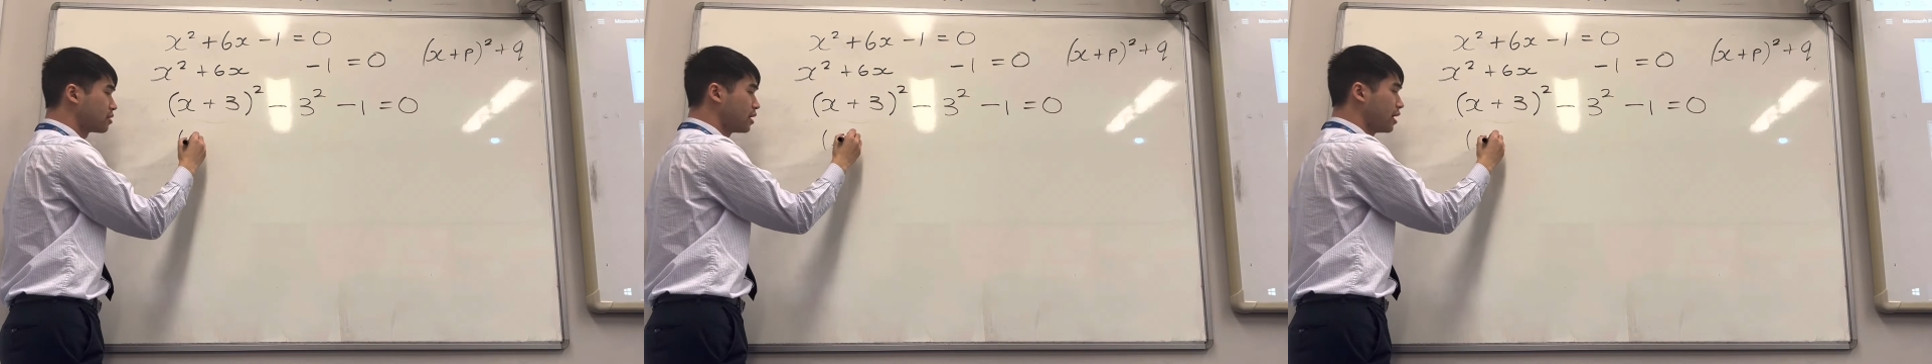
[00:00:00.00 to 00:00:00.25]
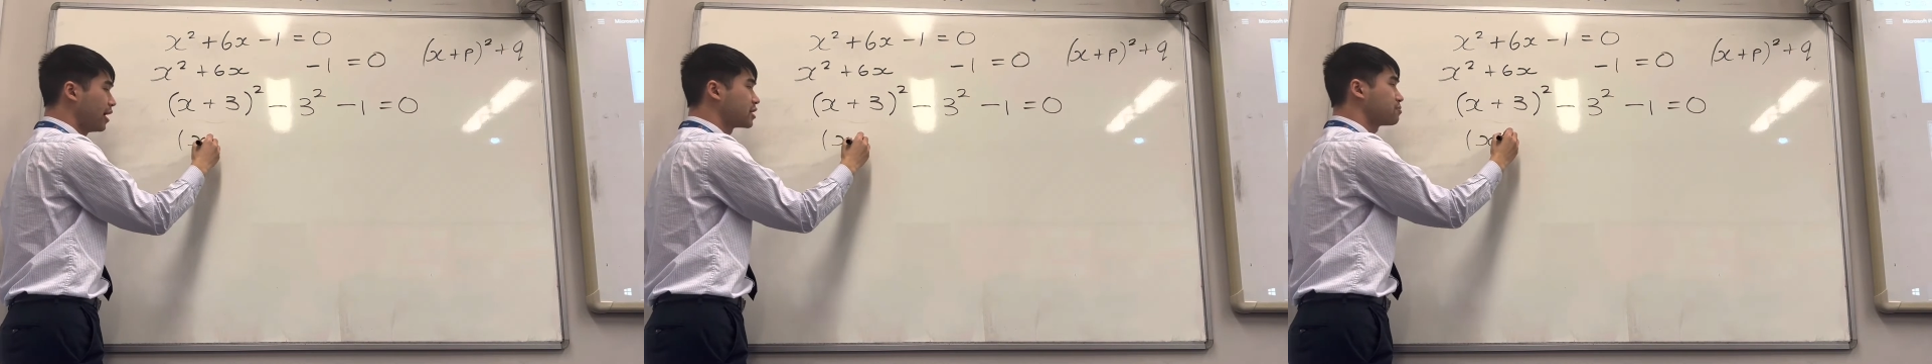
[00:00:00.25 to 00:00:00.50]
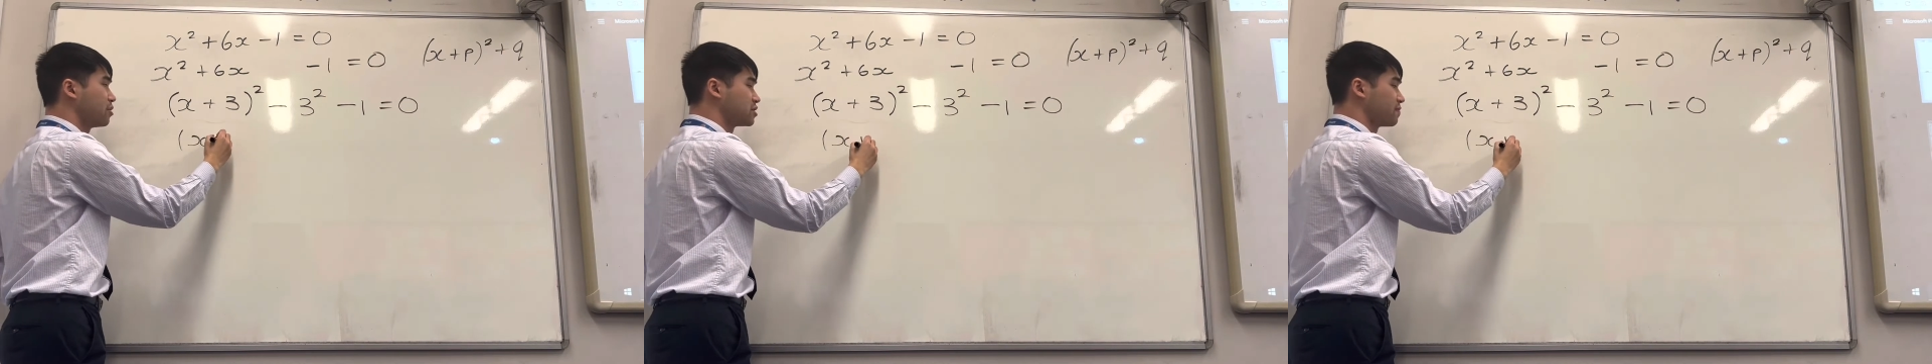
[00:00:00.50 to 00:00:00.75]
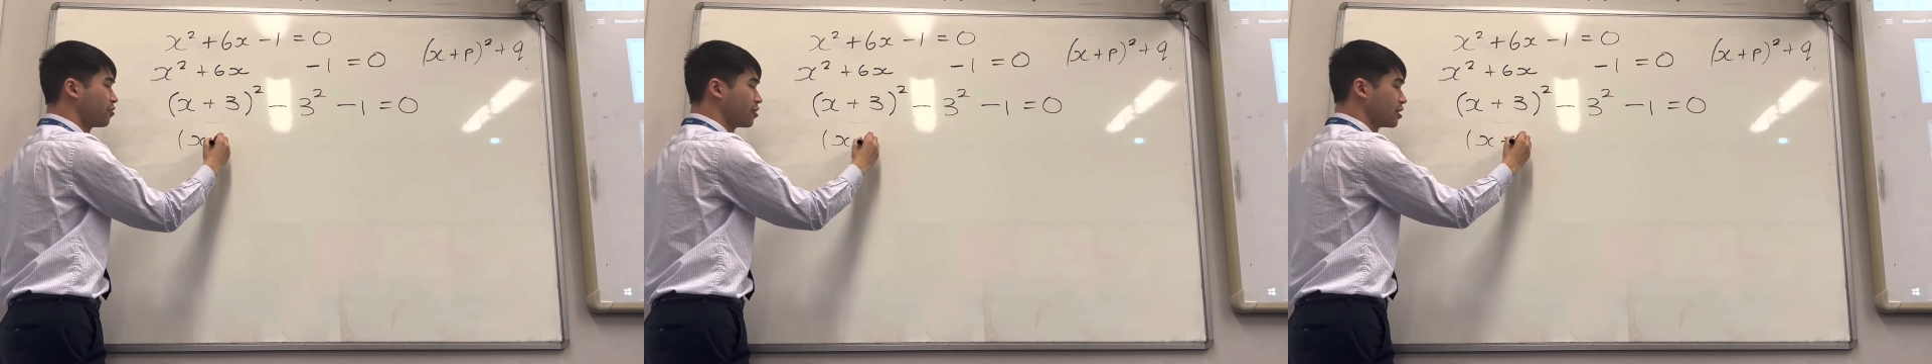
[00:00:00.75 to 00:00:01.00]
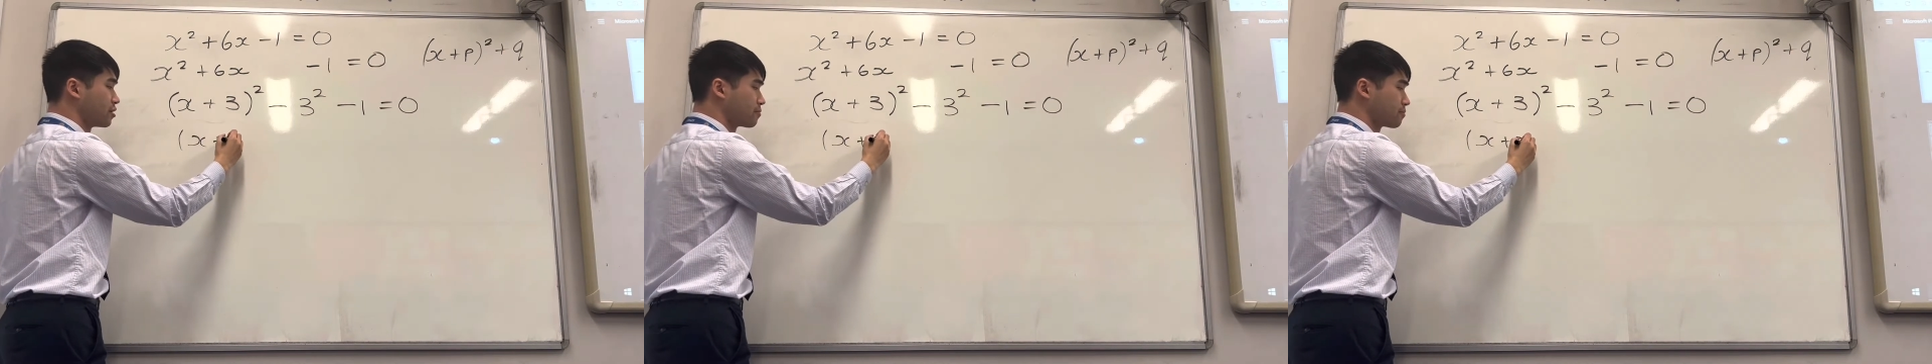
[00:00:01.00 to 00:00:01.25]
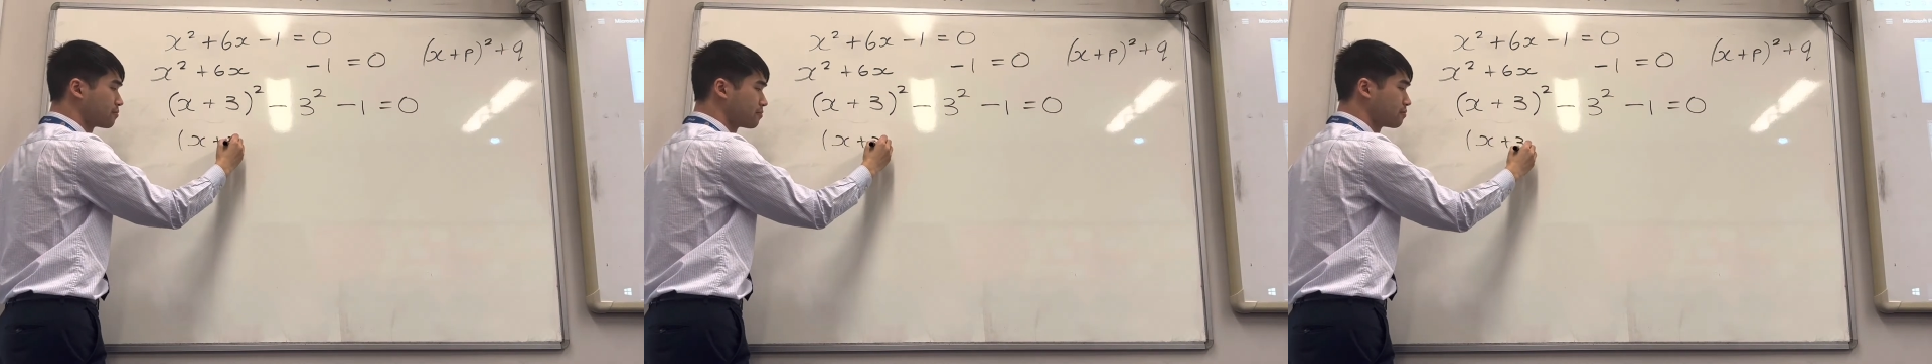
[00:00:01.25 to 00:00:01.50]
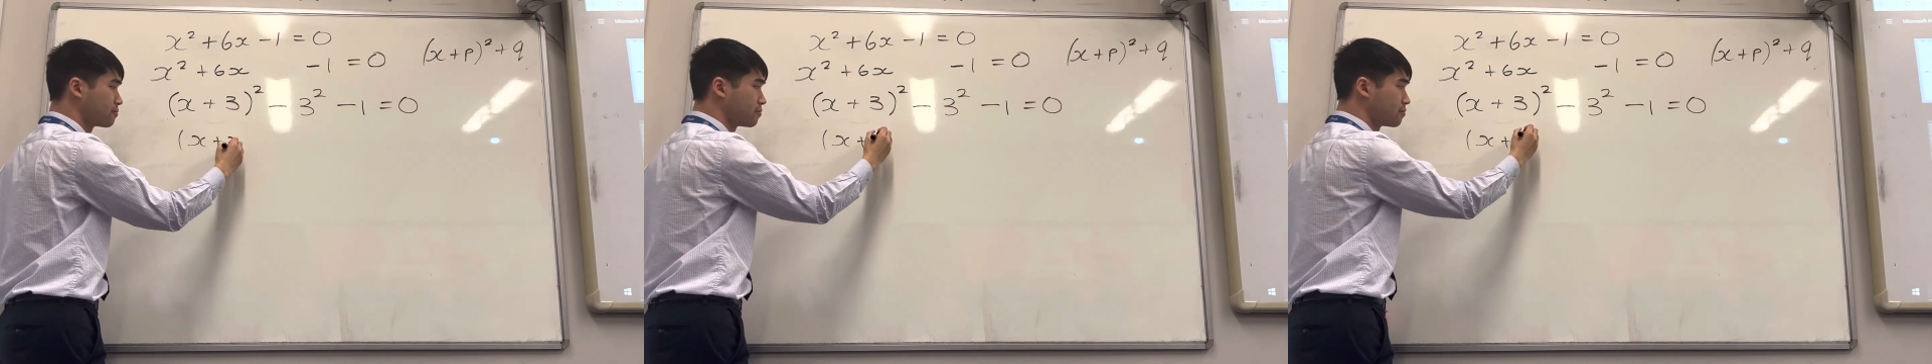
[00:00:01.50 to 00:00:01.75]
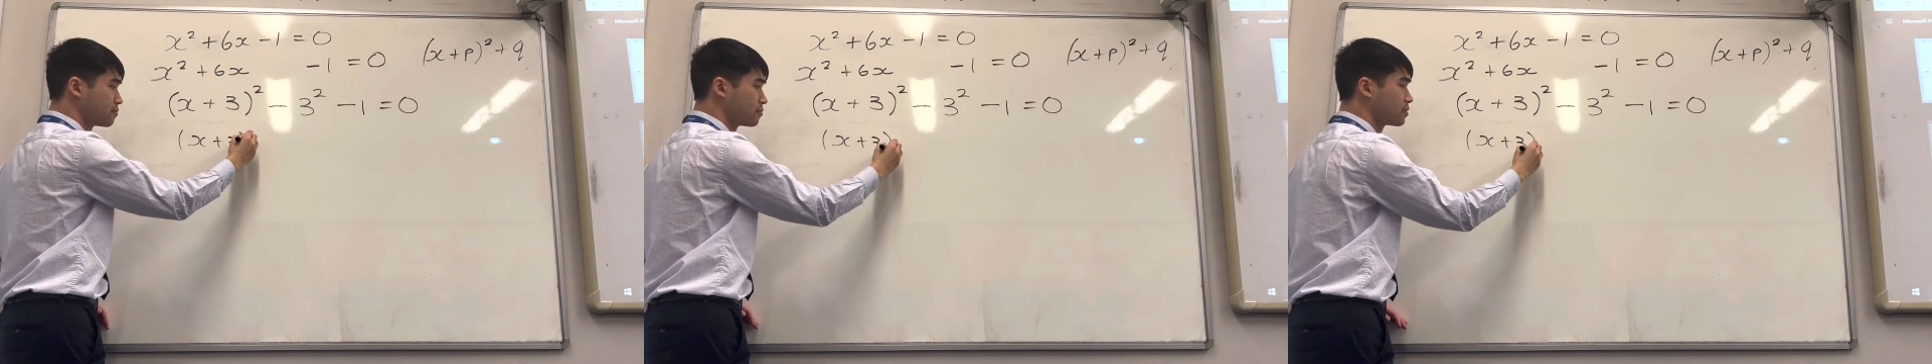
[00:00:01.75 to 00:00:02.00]
x plus 3
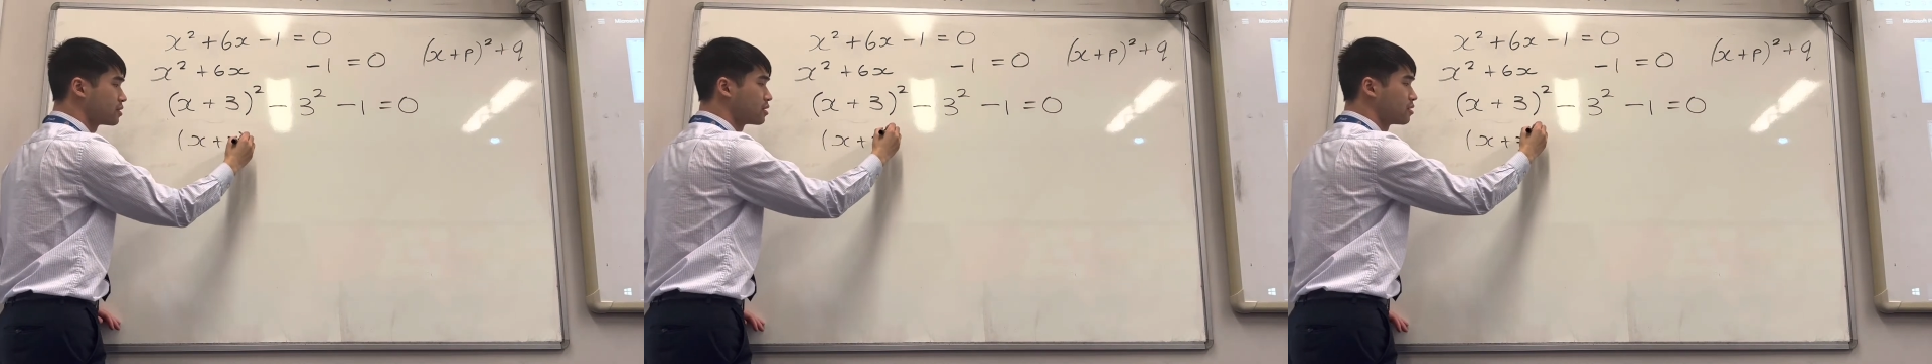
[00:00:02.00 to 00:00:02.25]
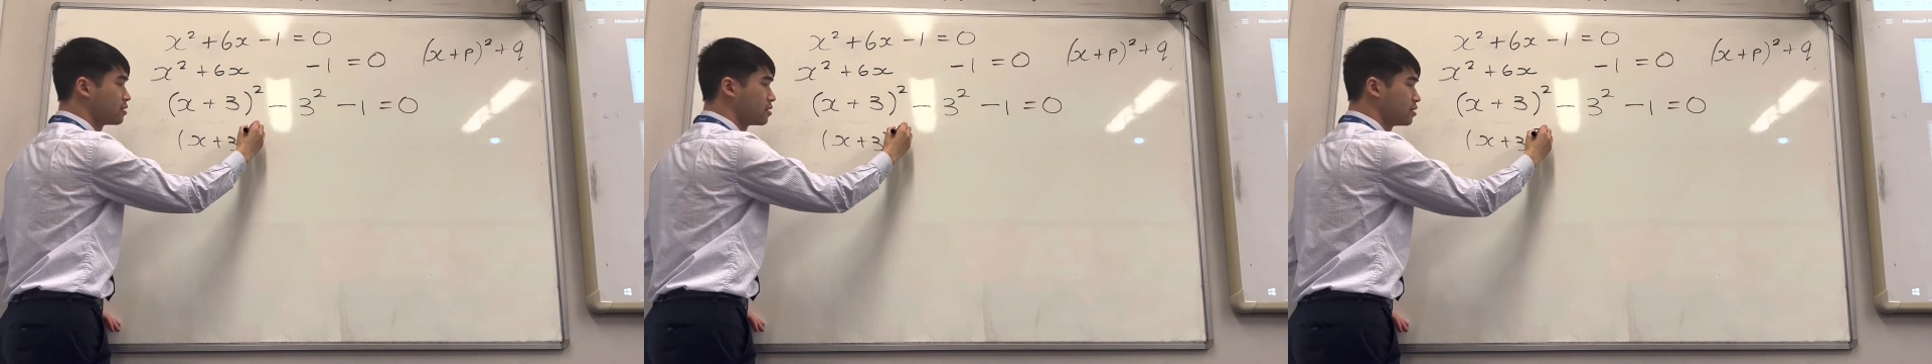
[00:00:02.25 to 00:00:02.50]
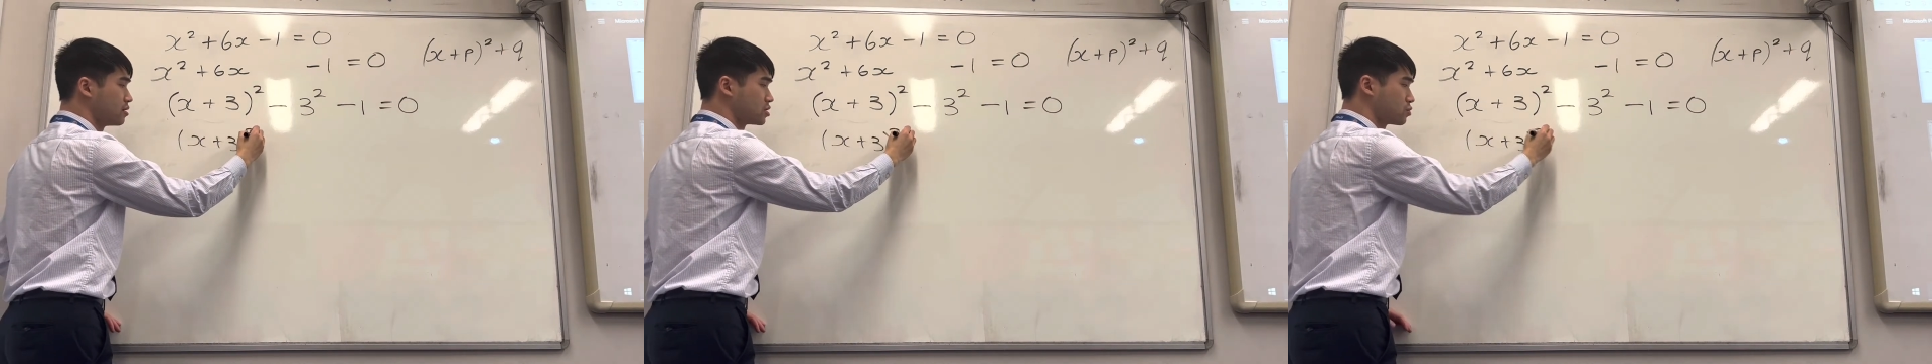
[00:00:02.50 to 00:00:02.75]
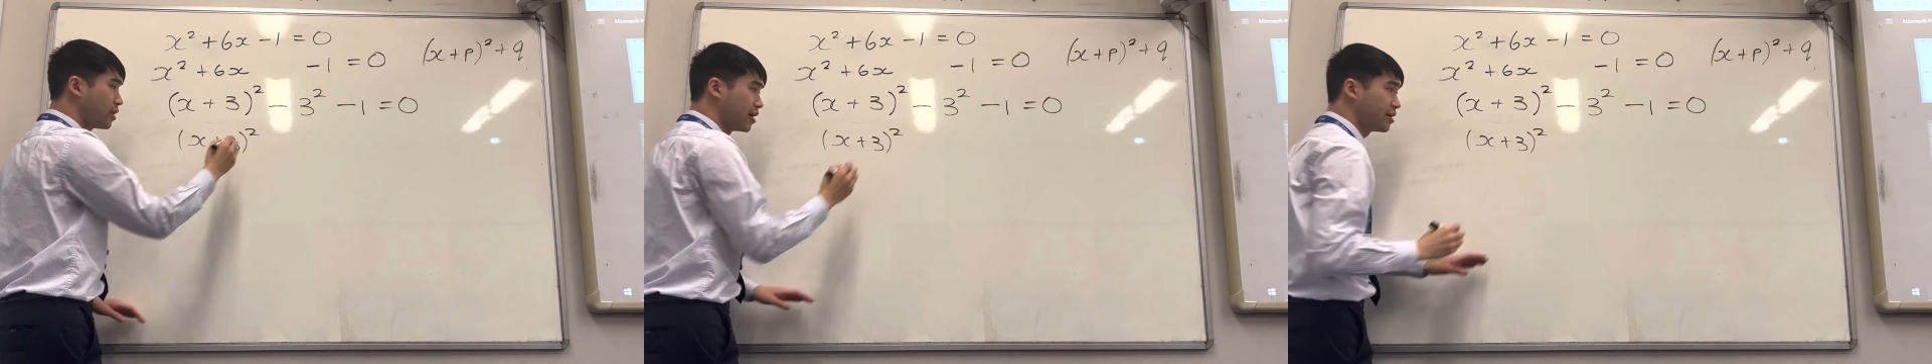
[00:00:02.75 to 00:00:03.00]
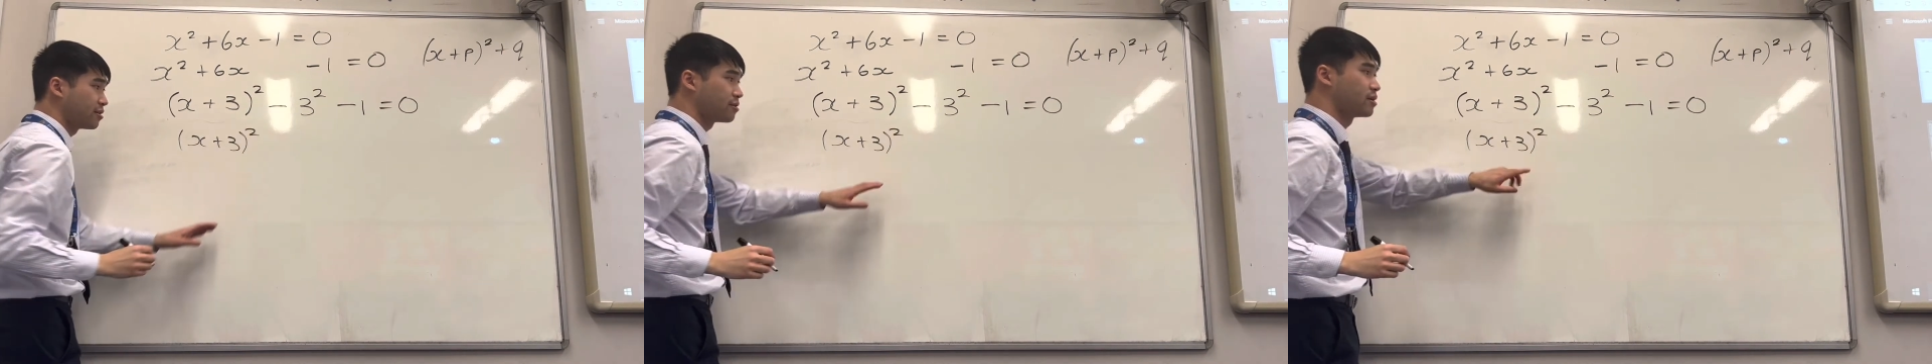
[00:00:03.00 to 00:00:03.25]
squared